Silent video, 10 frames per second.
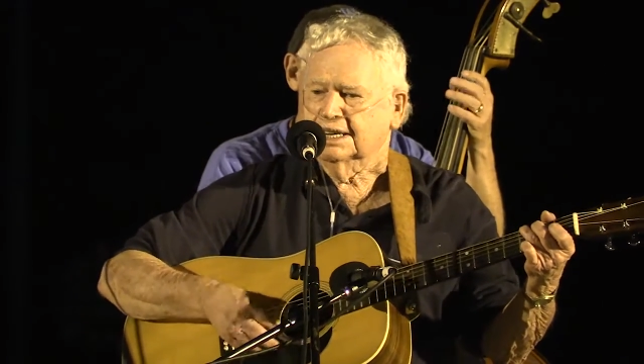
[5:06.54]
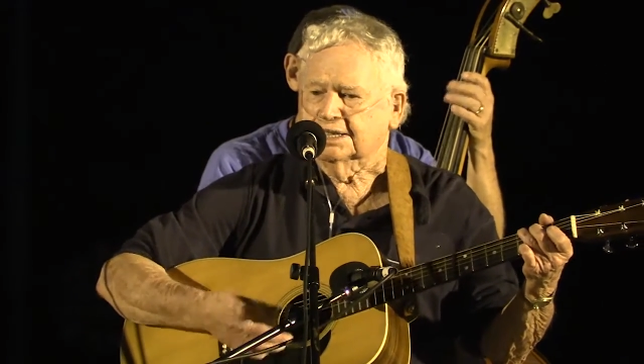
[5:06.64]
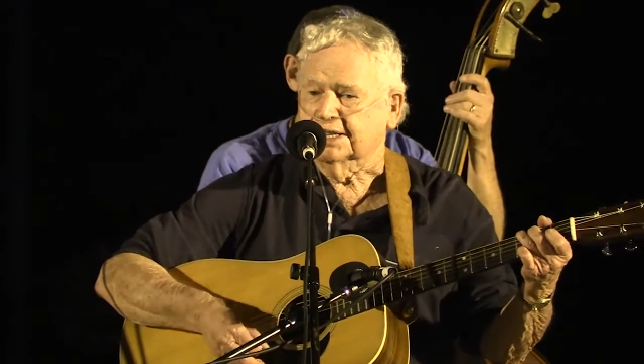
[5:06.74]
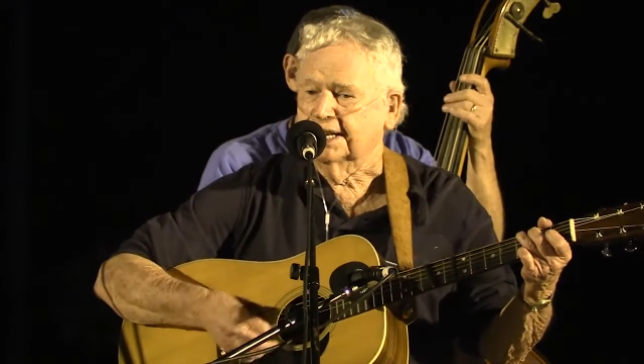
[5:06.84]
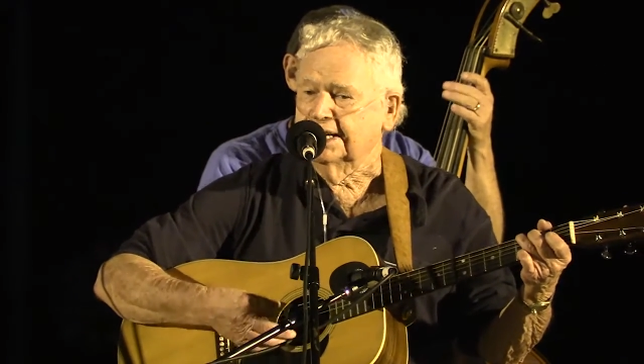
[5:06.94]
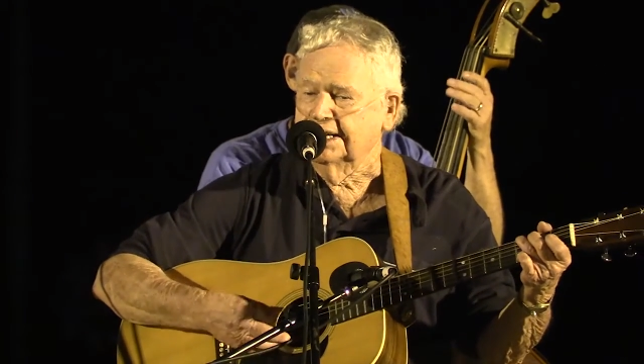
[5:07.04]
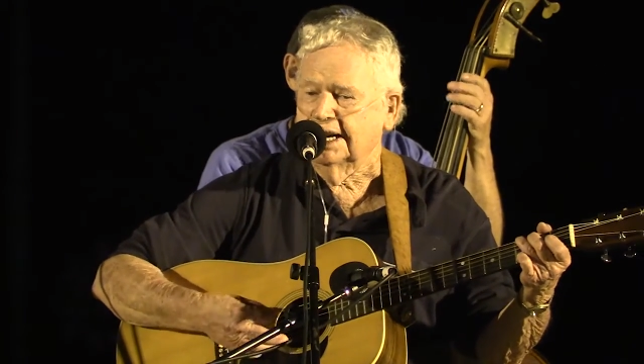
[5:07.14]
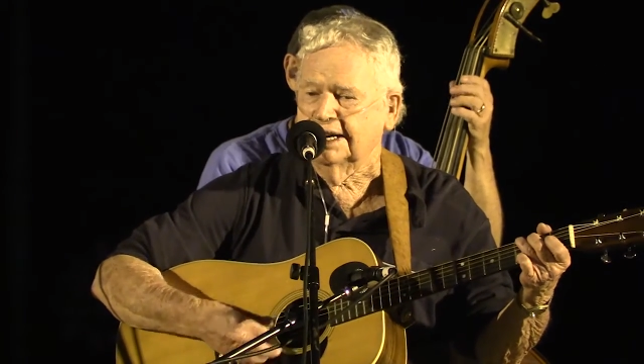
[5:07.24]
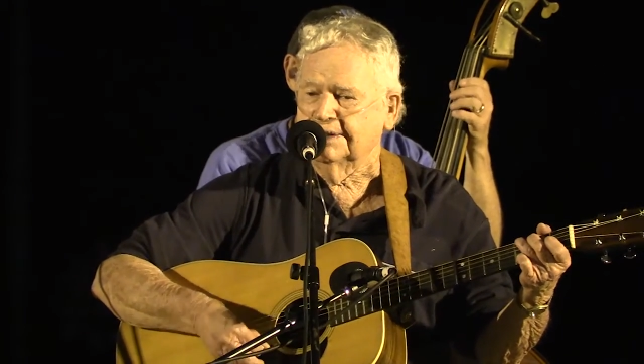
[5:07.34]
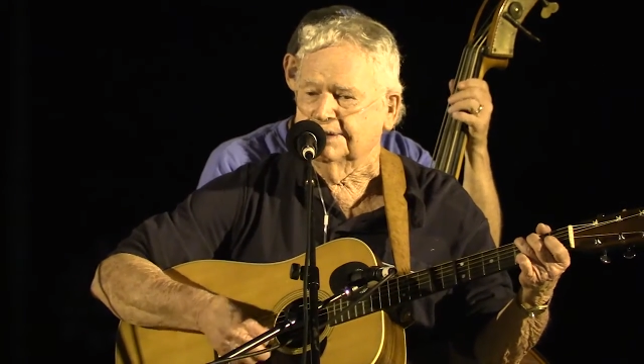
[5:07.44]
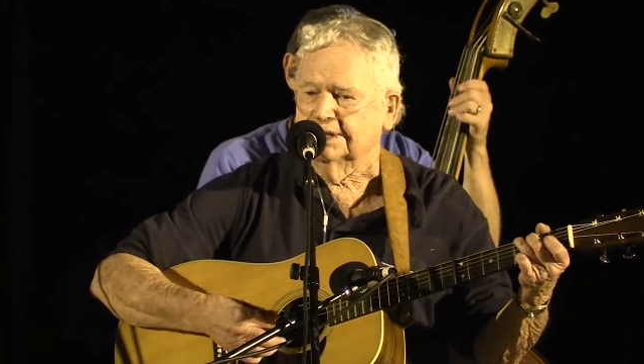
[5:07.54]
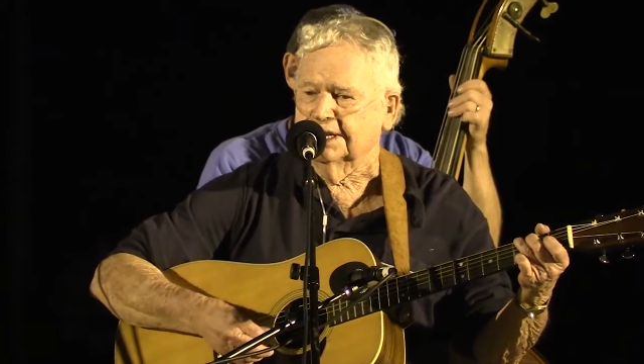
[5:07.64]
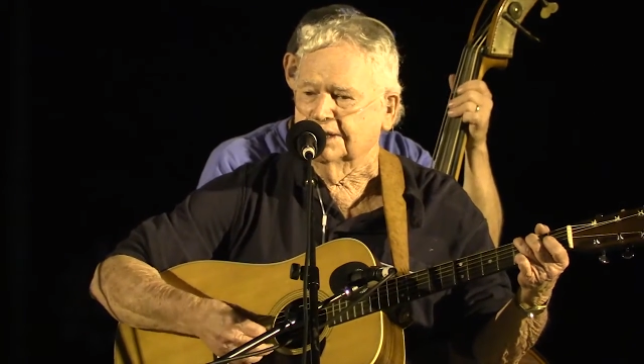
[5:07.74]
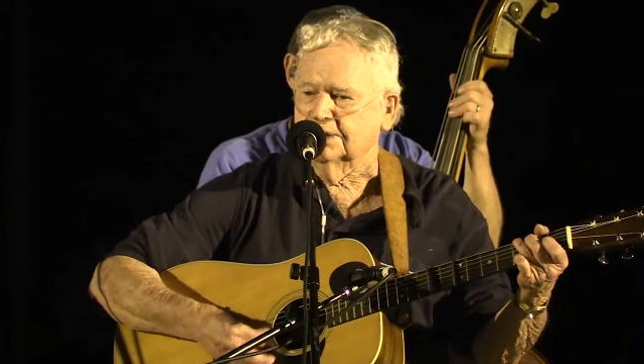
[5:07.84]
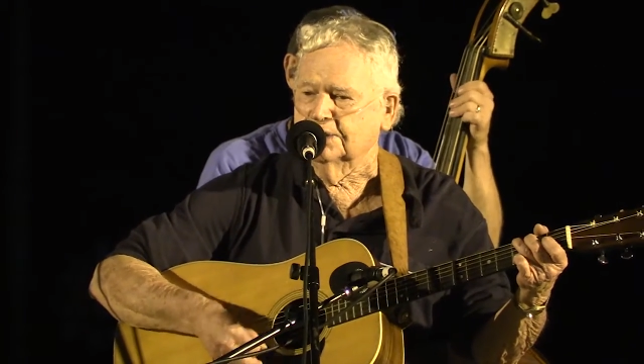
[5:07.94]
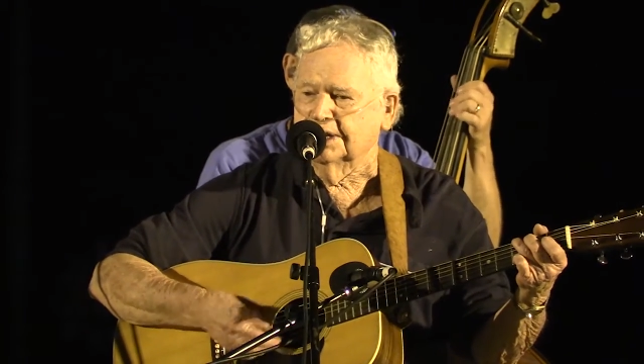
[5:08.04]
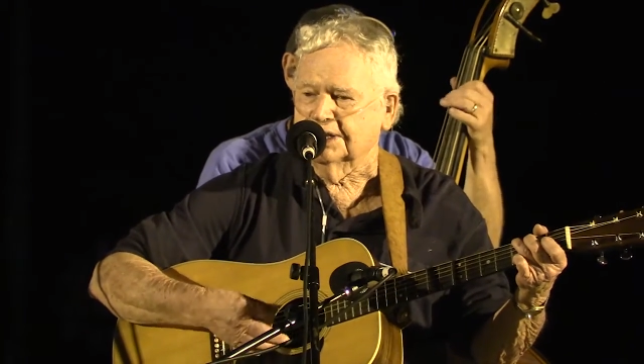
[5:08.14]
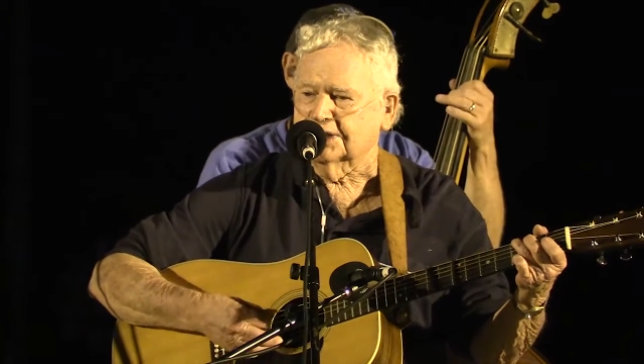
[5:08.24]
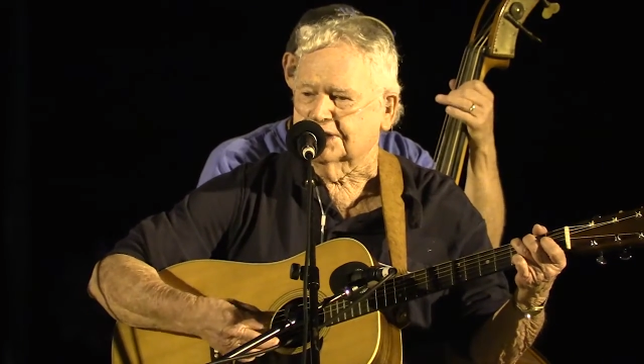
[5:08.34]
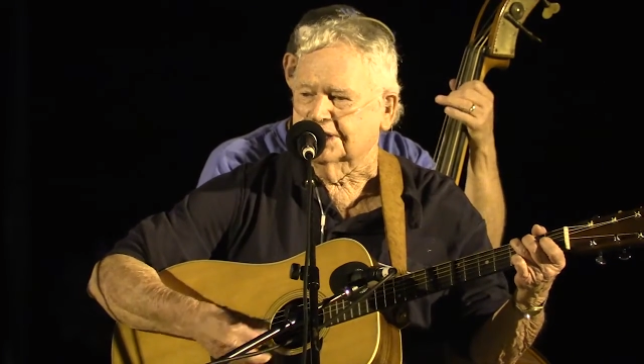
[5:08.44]
Today I've got old
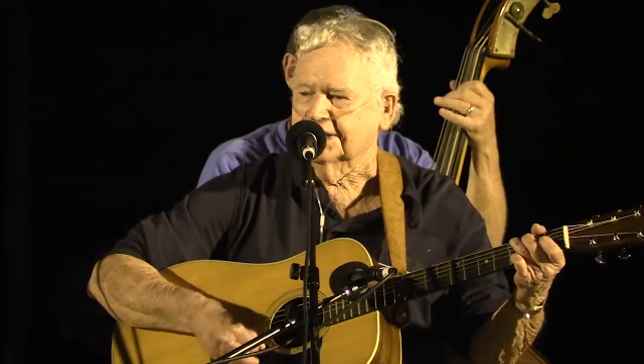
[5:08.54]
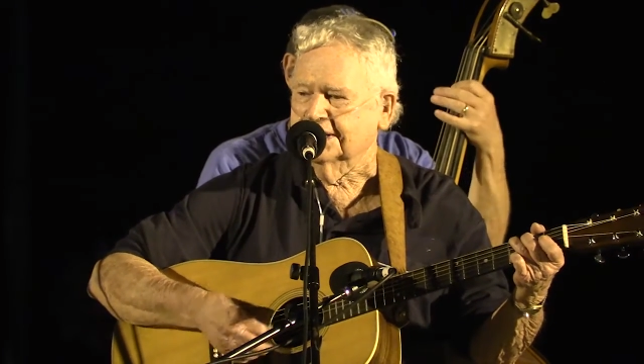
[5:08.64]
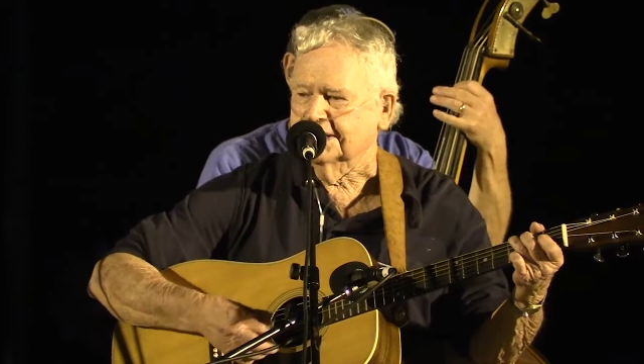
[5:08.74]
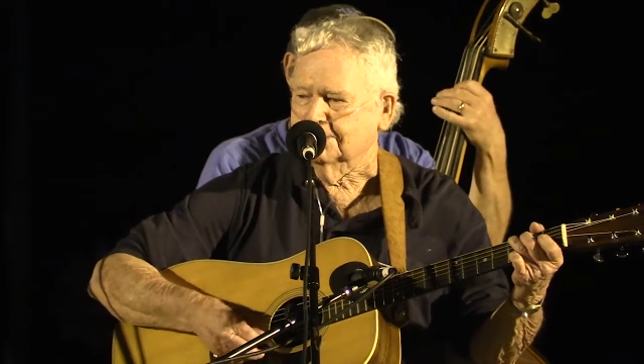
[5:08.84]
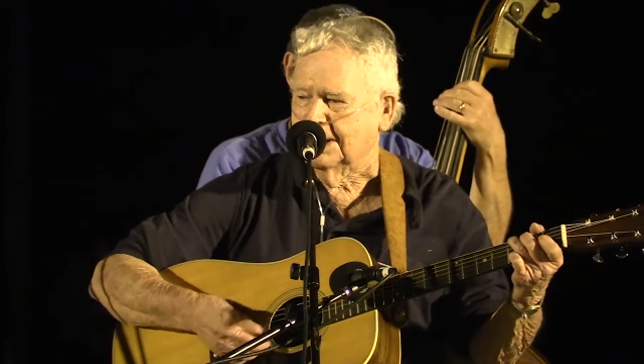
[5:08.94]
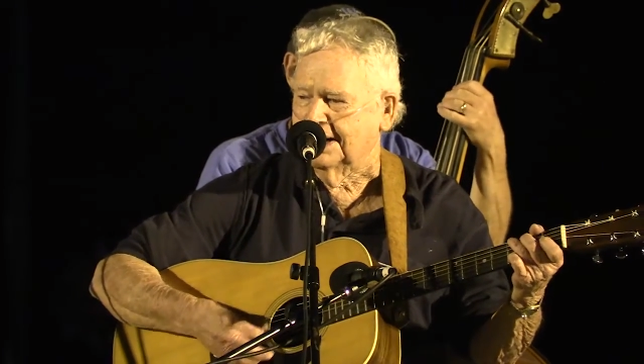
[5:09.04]
Dixie in my